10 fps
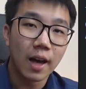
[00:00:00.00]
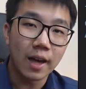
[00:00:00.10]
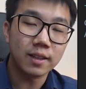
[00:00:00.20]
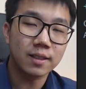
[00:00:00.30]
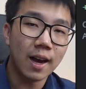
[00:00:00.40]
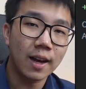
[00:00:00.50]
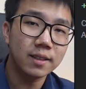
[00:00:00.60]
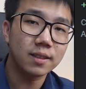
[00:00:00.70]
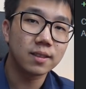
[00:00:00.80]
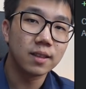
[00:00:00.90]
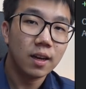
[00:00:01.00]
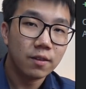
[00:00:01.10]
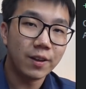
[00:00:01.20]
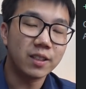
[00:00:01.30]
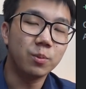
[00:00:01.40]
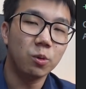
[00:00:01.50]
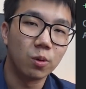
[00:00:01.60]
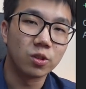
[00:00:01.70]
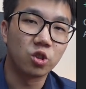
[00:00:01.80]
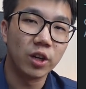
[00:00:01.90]
at its highs, Facebook
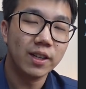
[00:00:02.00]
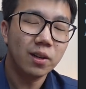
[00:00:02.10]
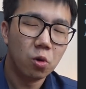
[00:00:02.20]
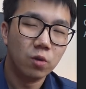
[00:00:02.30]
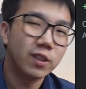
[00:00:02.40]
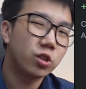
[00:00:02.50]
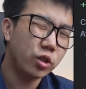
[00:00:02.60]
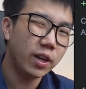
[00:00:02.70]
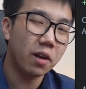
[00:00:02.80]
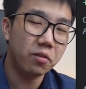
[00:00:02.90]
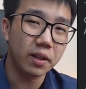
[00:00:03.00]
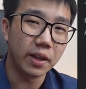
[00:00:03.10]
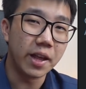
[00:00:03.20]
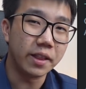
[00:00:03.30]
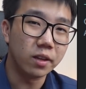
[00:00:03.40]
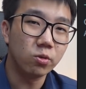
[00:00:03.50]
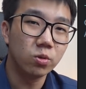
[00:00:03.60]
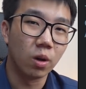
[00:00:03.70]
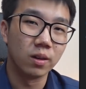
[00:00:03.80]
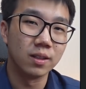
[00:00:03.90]
was trading over
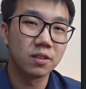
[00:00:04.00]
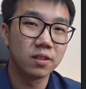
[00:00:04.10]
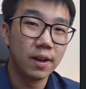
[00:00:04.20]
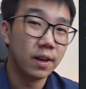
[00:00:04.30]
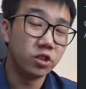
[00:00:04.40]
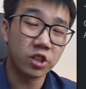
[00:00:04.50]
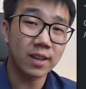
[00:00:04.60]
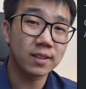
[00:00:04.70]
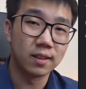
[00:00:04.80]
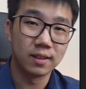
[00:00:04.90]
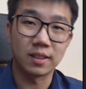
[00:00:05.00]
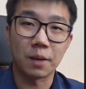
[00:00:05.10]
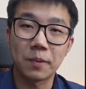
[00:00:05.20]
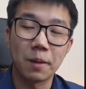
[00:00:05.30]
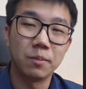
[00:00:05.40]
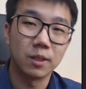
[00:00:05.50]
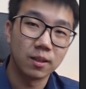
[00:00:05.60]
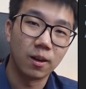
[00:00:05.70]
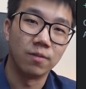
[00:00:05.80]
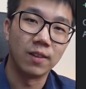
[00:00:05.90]
$382 just
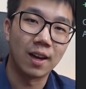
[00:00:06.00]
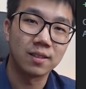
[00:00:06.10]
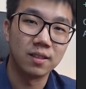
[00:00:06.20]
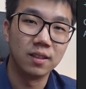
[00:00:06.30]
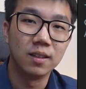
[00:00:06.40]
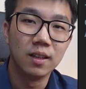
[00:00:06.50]
September of last year.